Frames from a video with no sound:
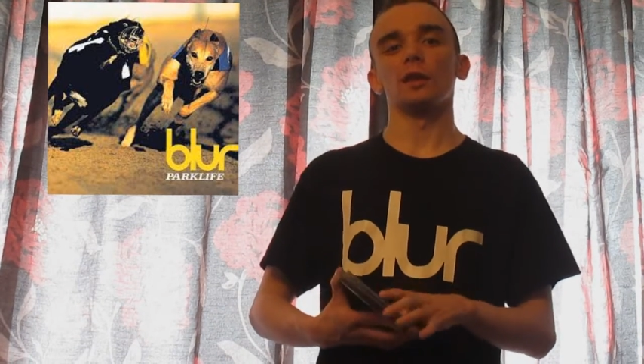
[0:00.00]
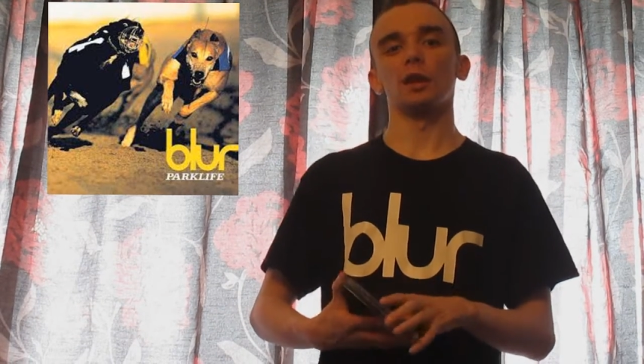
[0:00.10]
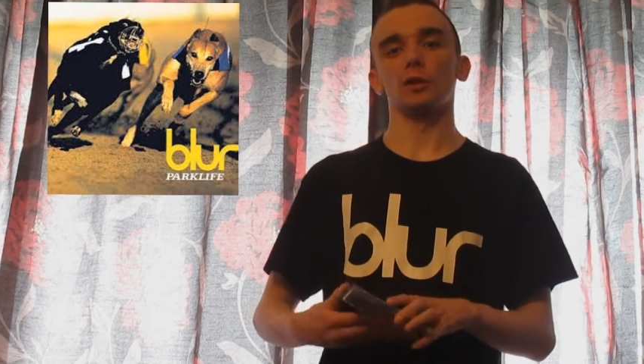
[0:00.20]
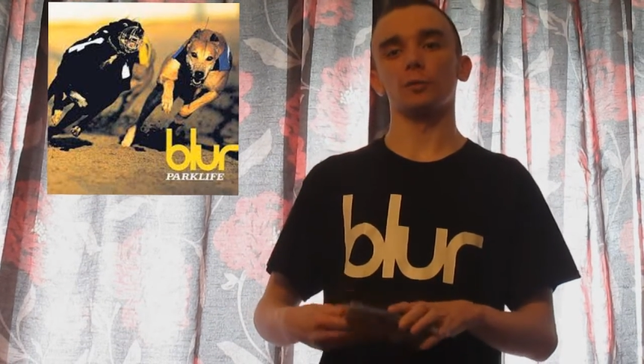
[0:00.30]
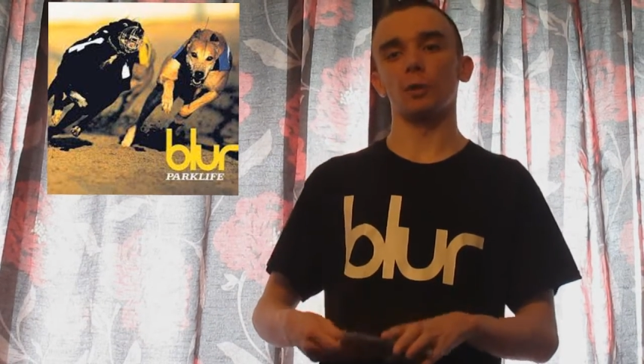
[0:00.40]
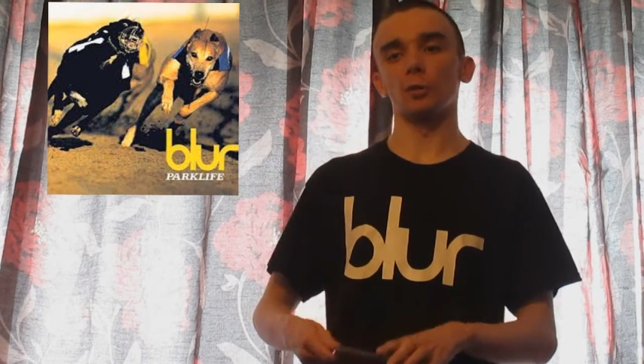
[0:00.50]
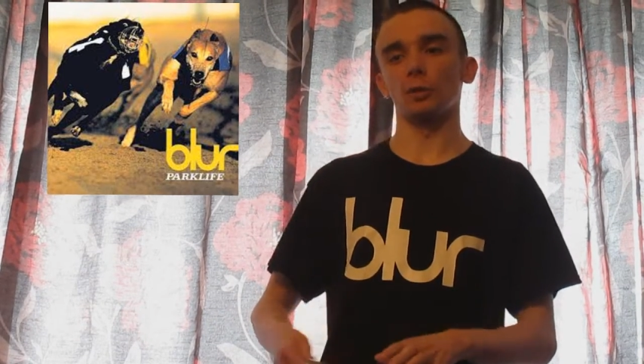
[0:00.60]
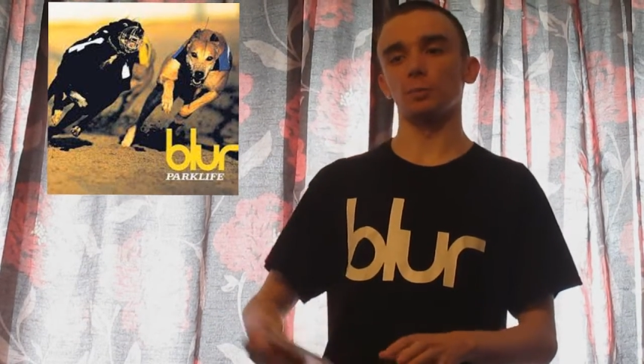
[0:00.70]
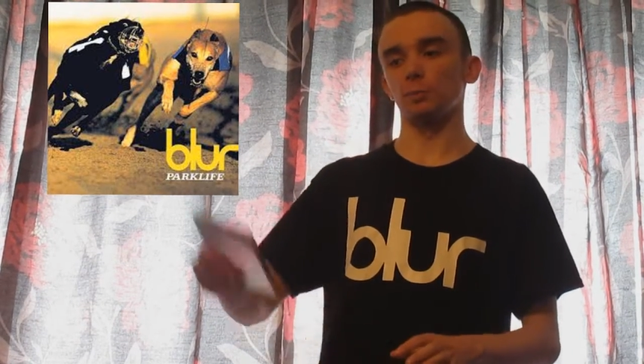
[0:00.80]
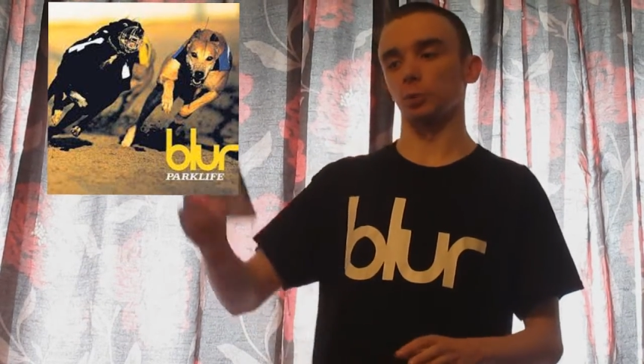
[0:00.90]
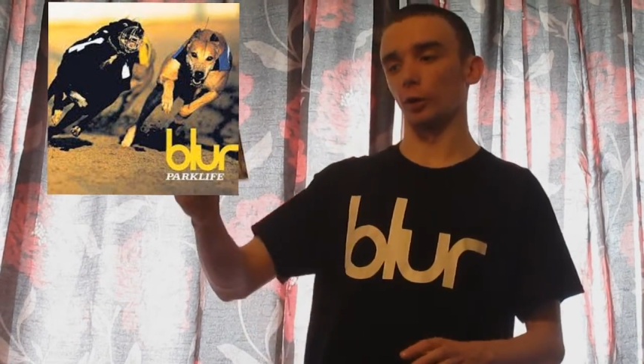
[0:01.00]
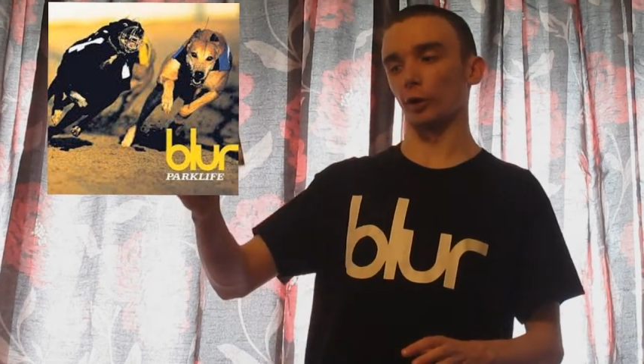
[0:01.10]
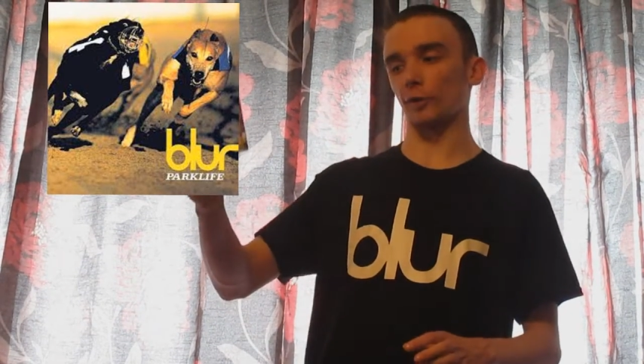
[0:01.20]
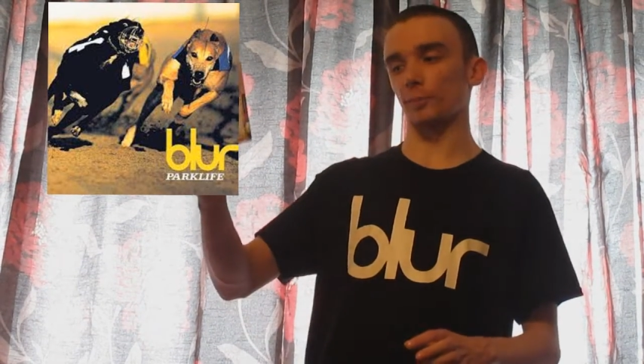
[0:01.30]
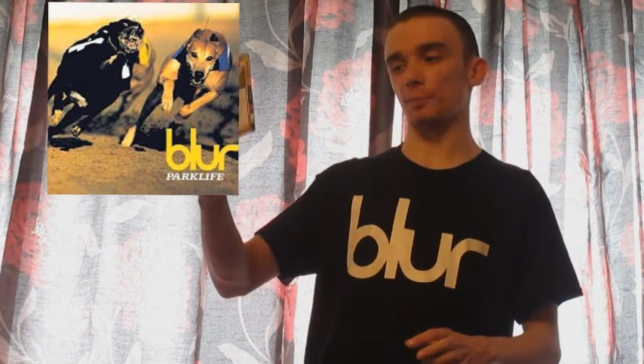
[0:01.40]
It's voted
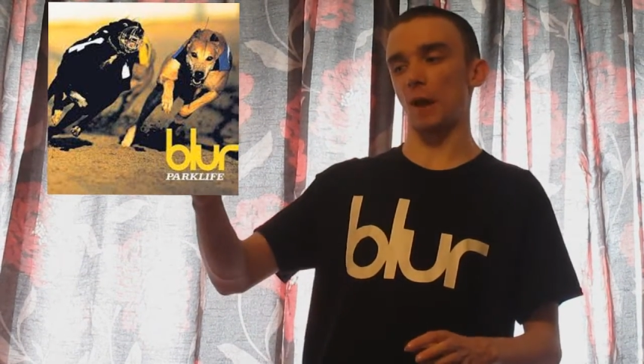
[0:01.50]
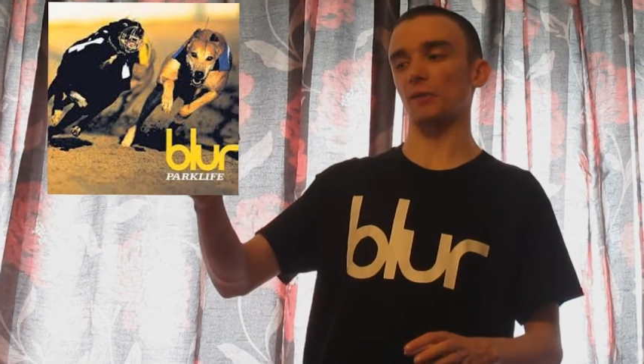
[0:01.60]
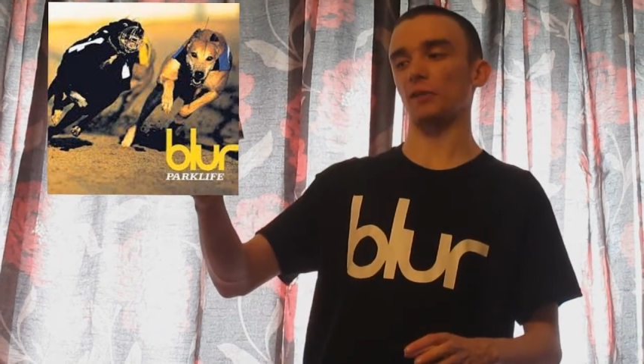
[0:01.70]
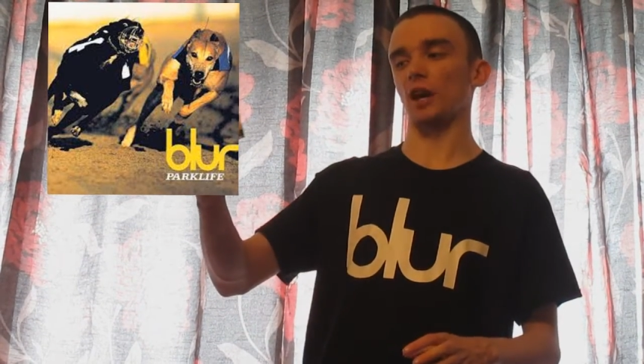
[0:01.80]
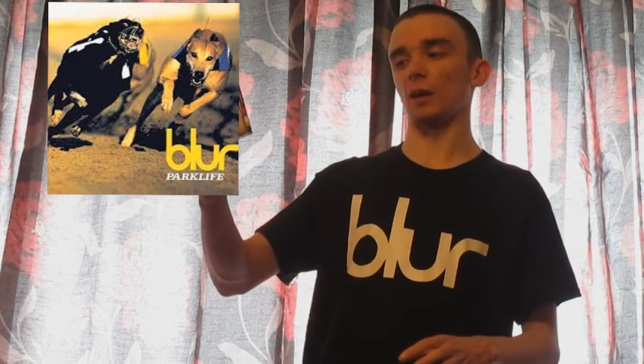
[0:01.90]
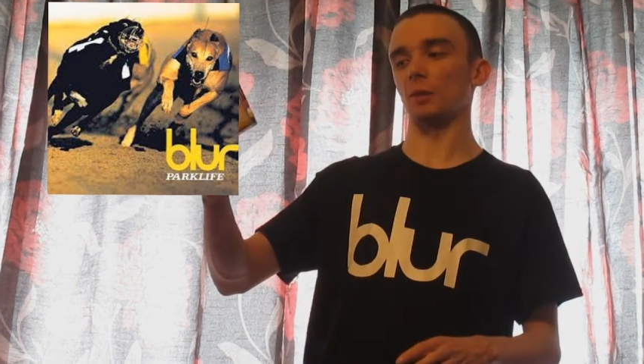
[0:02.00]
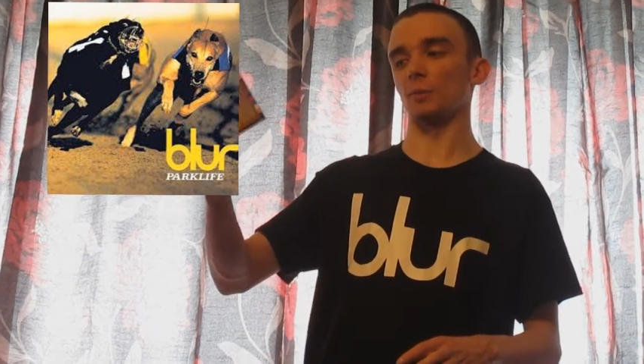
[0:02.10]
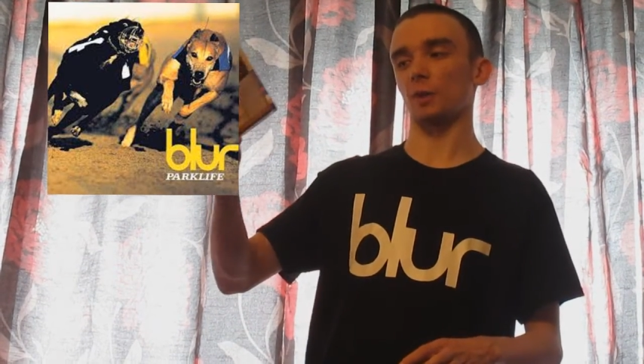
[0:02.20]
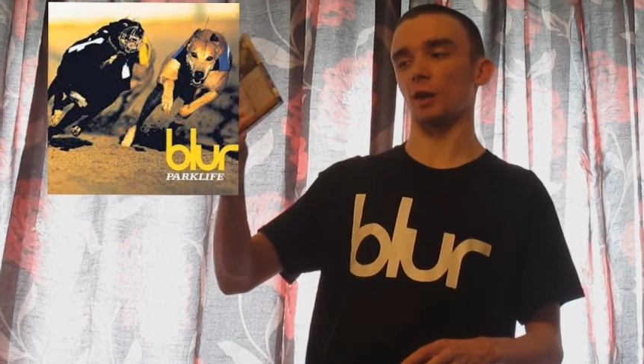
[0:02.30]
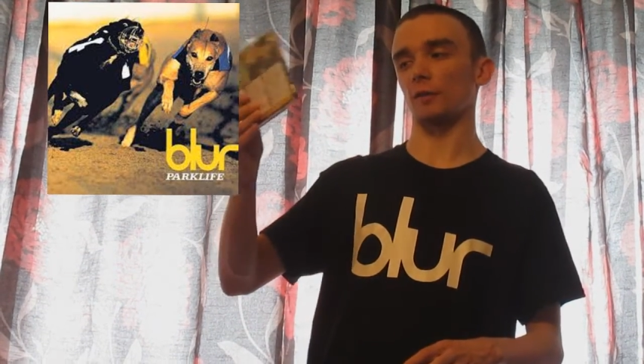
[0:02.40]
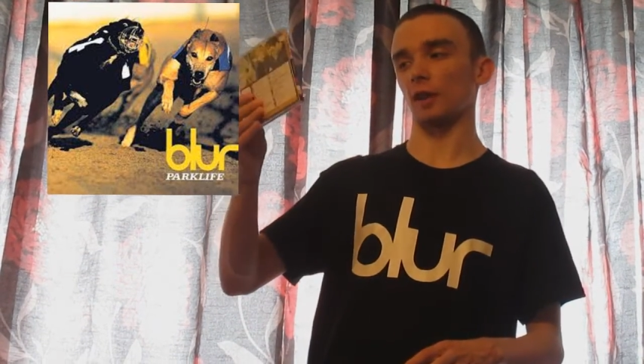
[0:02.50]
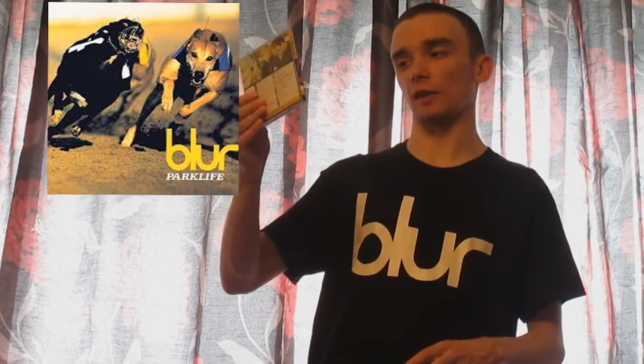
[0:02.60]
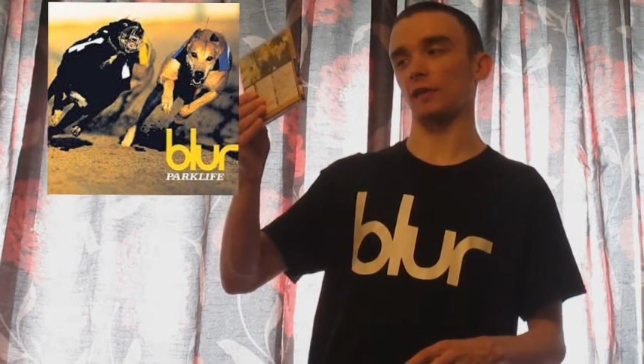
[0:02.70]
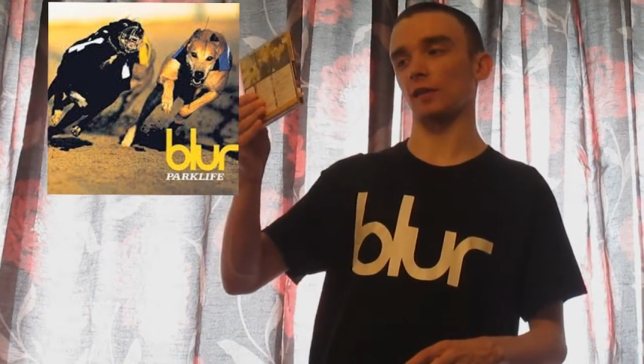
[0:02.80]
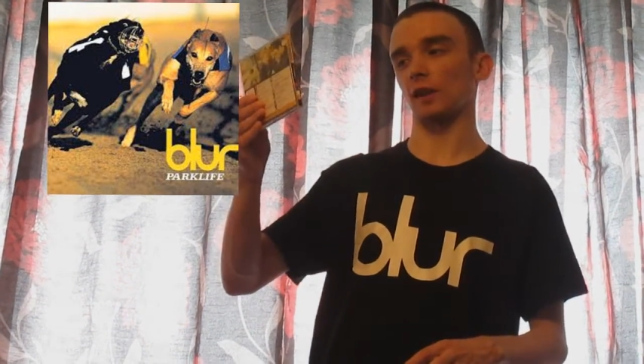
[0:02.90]
Blur's best album of
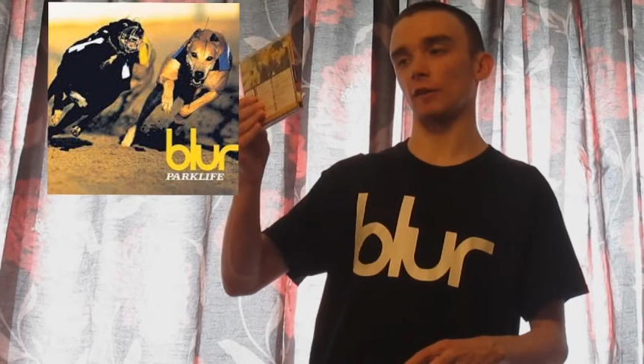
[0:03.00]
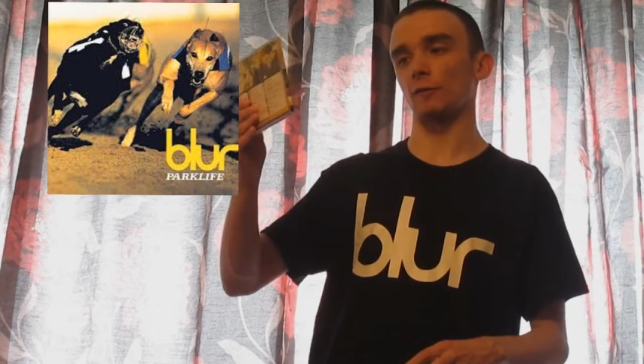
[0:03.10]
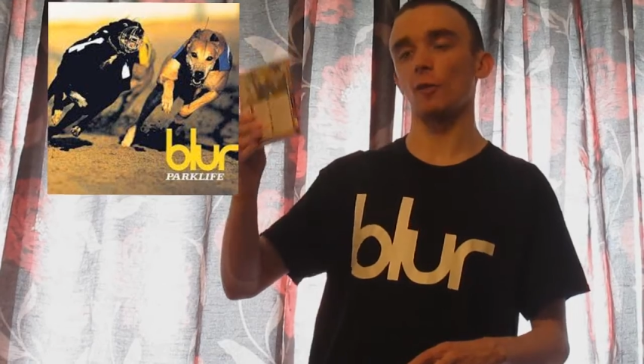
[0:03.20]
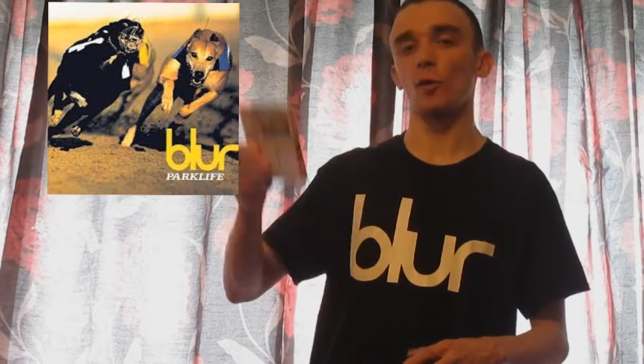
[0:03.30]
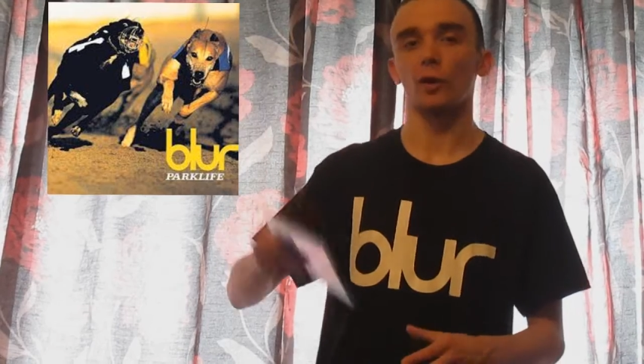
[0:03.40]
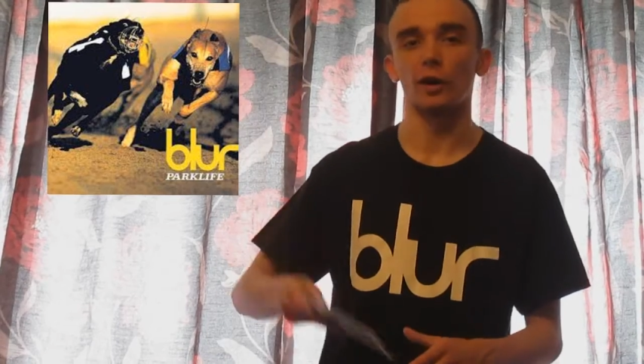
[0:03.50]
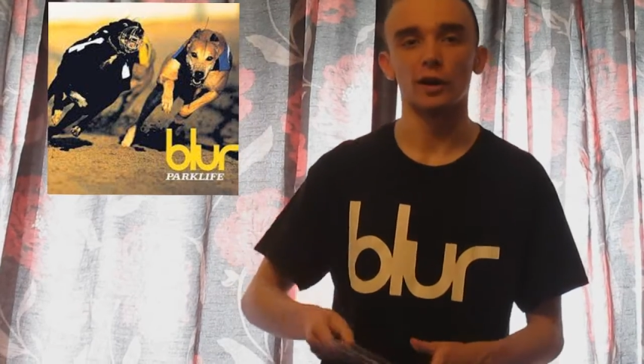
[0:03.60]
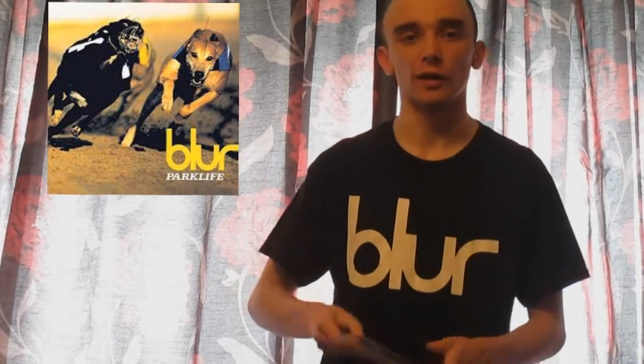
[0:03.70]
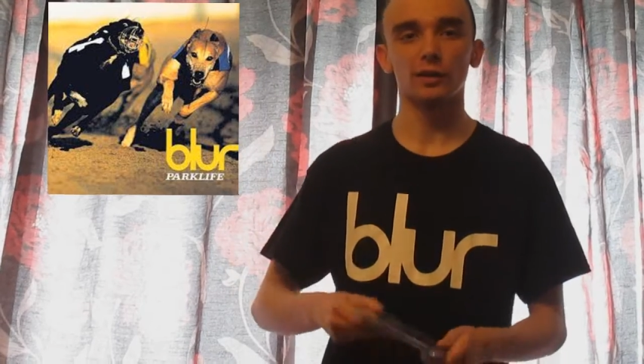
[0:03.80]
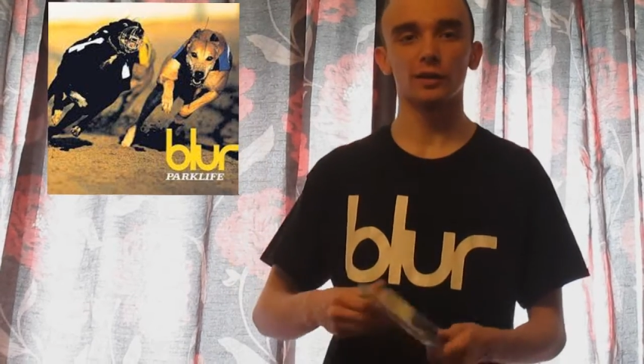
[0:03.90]
1994